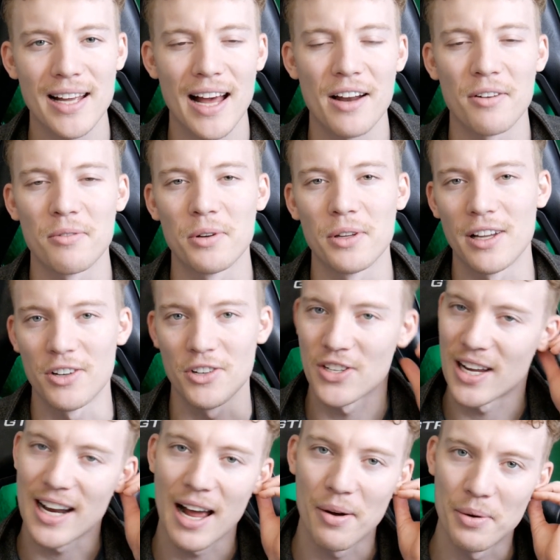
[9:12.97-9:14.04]
I don't really
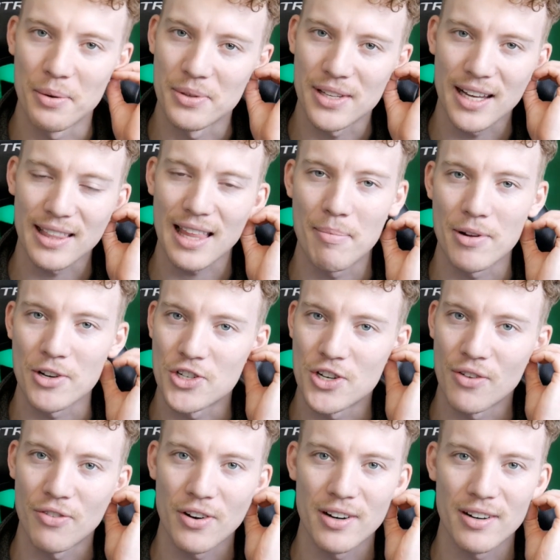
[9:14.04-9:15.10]
understand how it was like that much
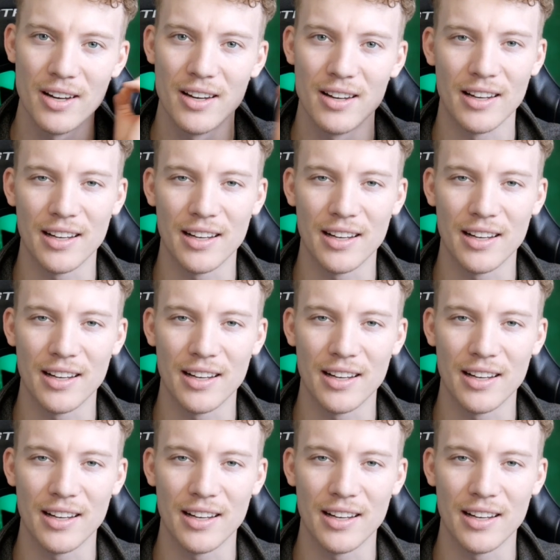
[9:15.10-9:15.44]
different because